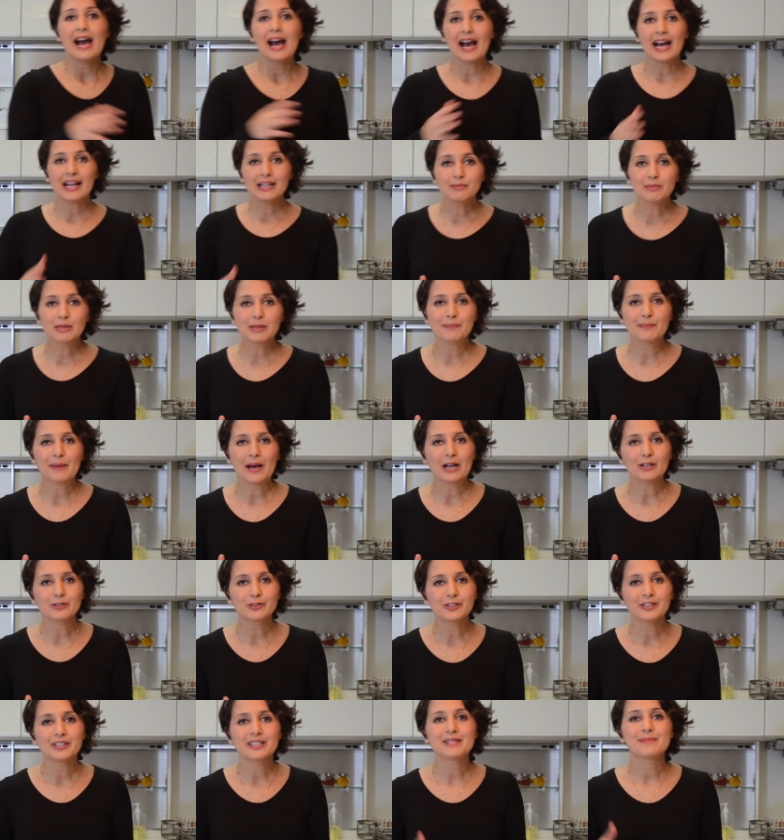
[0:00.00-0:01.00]
Almond
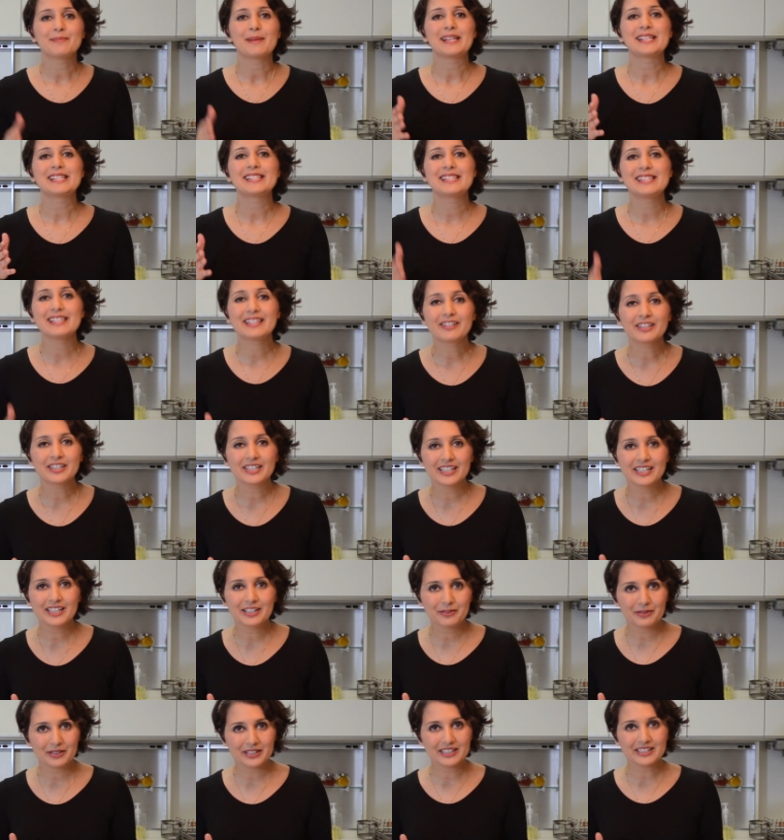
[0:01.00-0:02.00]
powder is my secret
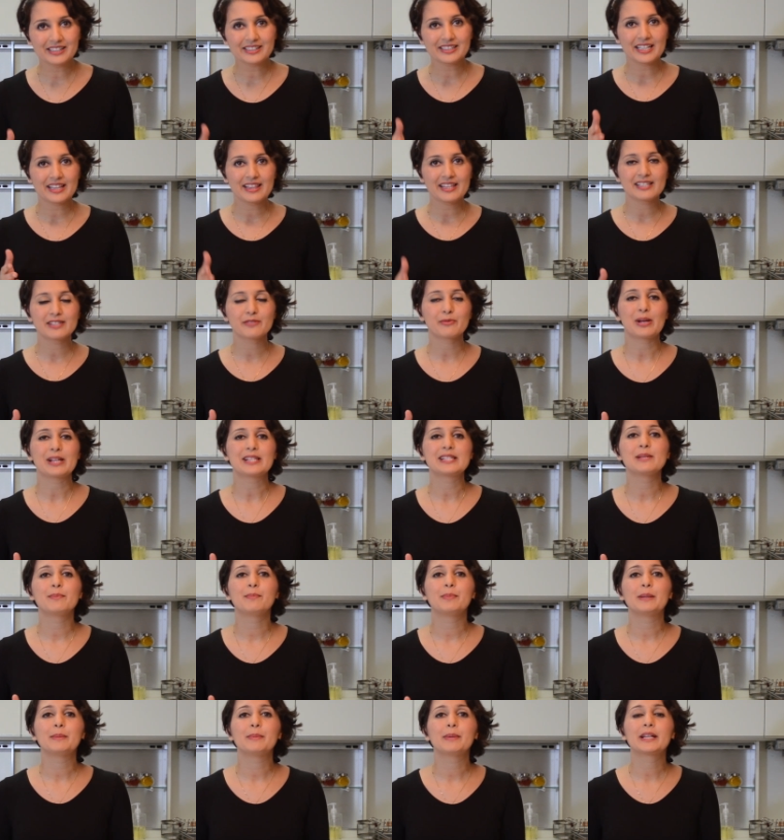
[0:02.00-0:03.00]
ingredient in this
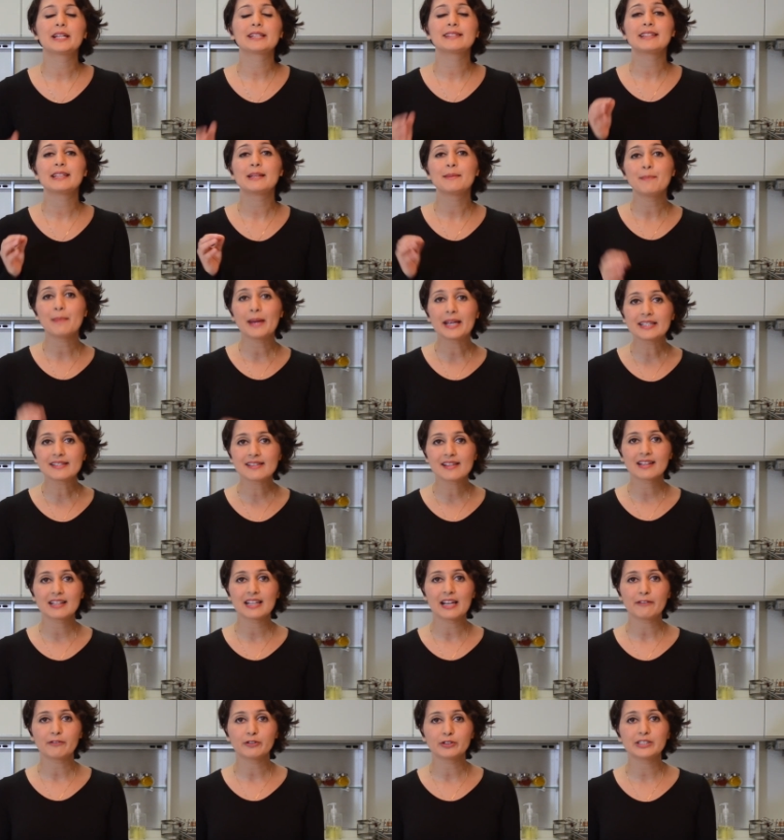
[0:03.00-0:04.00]
recipe because it makes the
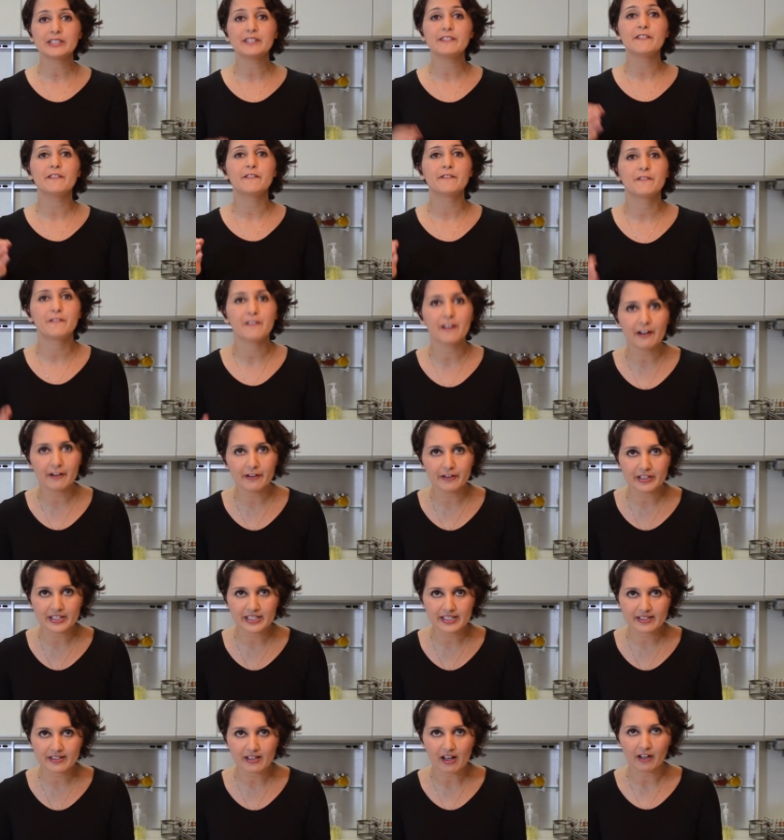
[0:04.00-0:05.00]
clafouti
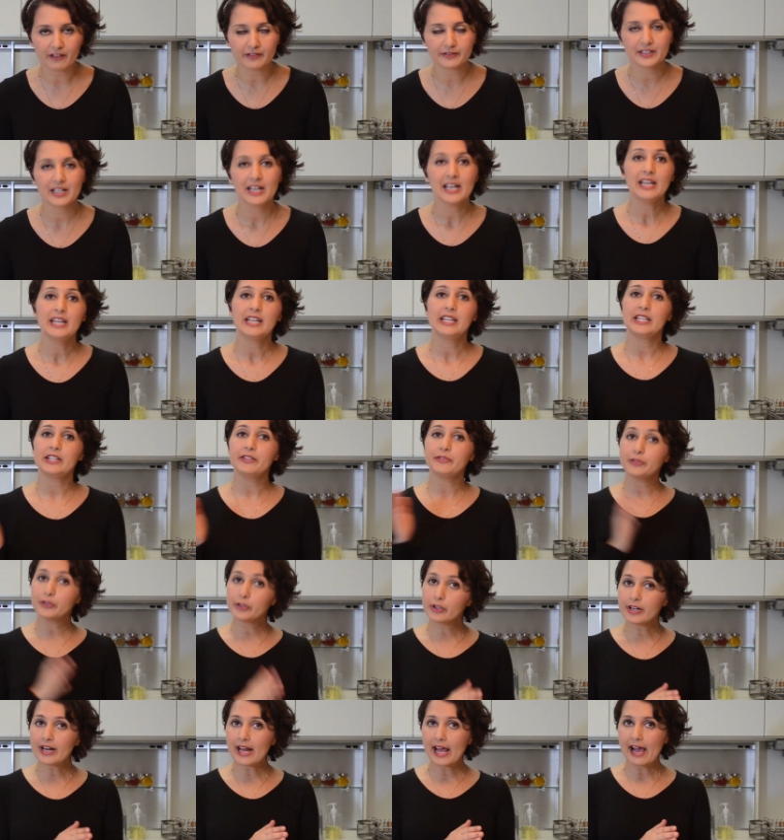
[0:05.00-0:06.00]
very soft. If you
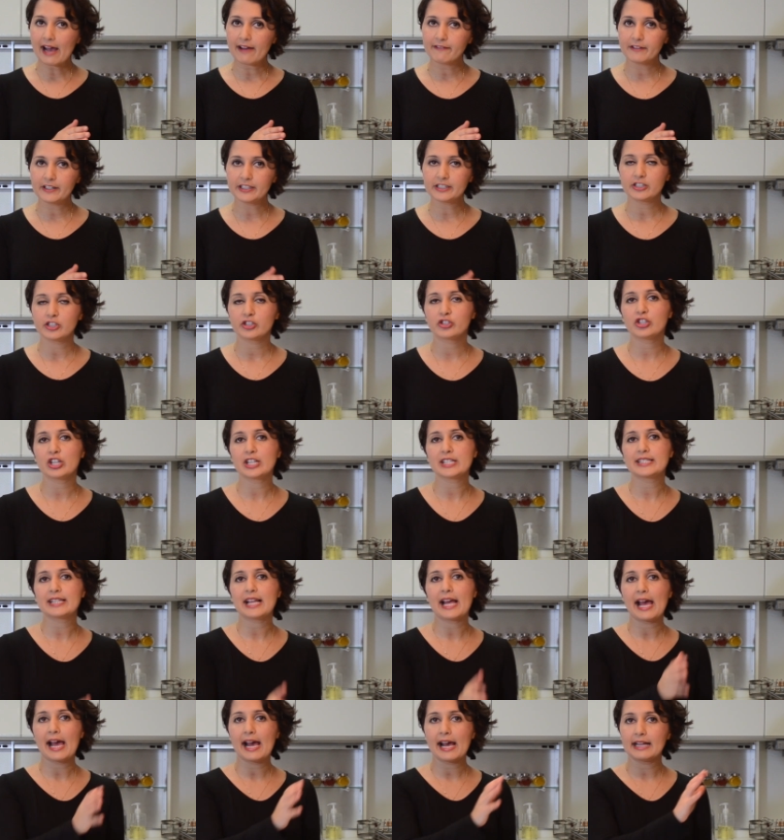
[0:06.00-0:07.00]
don't have it,
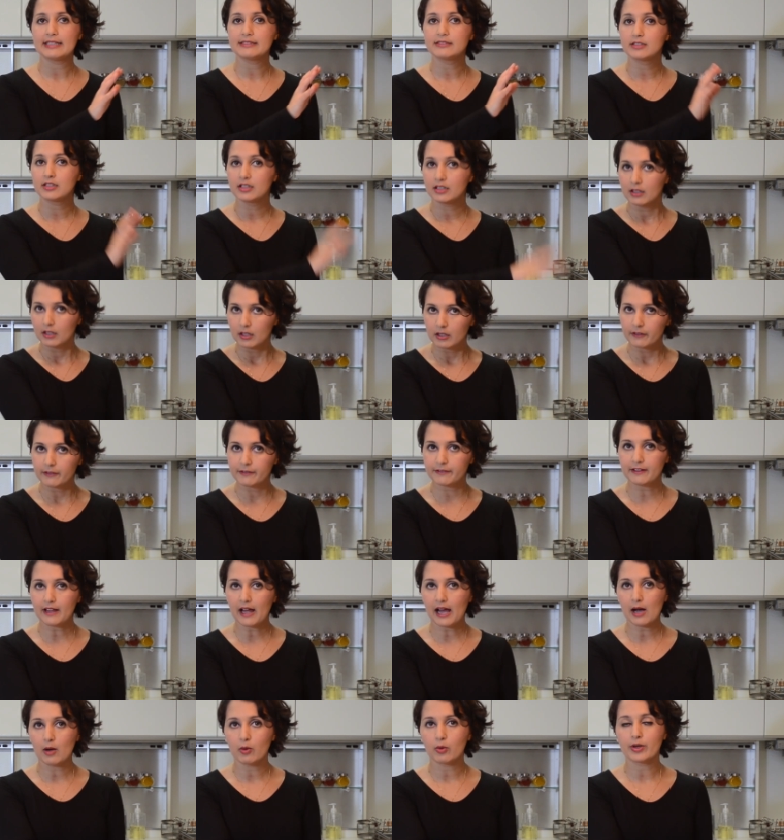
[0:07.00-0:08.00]
just add
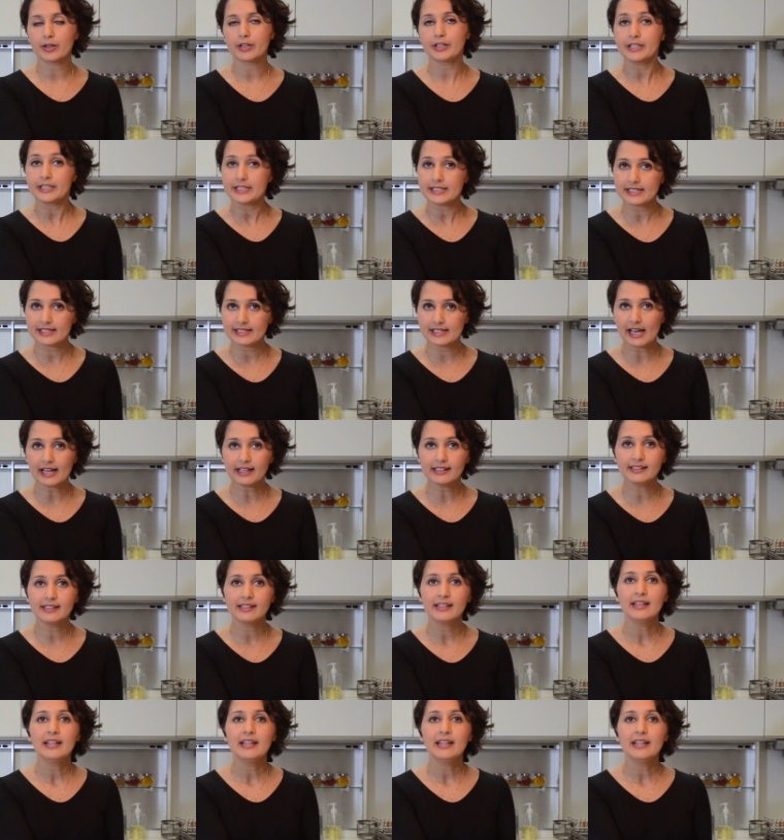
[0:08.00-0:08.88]
flour instead.